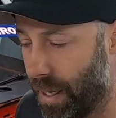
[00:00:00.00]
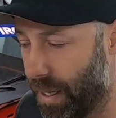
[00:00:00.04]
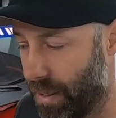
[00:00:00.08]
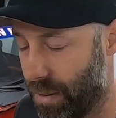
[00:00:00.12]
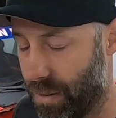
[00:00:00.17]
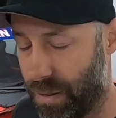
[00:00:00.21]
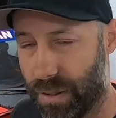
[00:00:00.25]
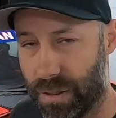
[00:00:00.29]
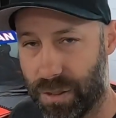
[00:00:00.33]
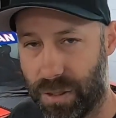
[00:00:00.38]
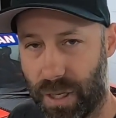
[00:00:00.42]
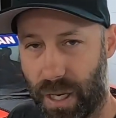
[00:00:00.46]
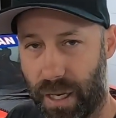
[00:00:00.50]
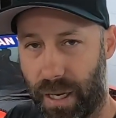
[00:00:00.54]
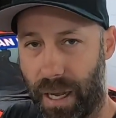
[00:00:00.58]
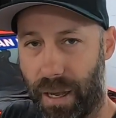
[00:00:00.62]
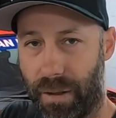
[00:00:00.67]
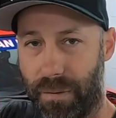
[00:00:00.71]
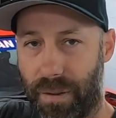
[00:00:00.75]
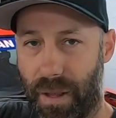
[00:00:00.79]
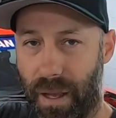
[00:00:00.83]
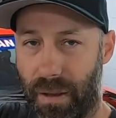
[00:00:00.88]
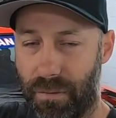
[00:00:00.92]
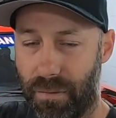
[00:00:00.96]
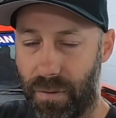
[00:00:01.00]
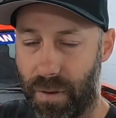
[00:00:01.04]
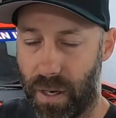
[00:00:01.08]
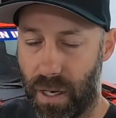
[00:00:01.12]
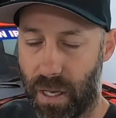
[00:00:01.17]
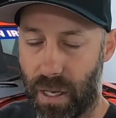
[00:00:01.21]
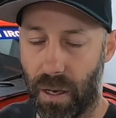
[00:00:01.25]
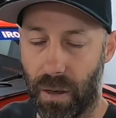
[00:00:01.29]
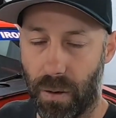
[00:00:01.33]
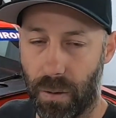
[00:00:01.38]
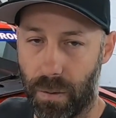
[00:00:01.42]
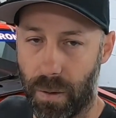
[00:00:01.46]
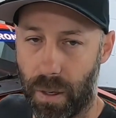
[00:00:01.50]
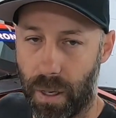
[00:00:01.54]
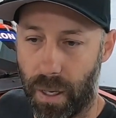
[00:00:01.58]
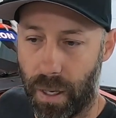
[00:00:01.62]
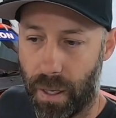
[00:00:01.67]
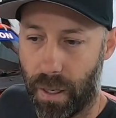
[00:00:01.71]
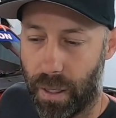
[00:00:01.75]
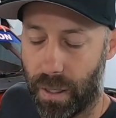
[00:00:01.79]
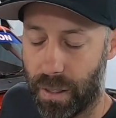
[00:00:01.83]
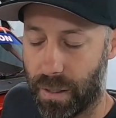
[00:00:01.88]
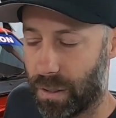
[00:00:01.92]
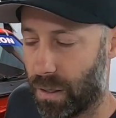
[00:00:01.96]
You can check out that video
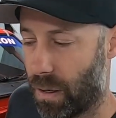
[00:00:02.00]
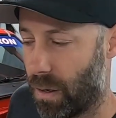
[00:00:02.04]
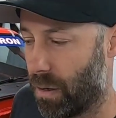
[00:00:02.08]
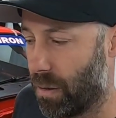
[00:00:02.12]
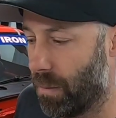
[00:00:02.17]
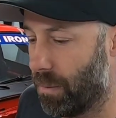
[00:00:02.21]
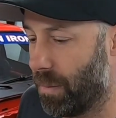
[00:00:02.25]
to talk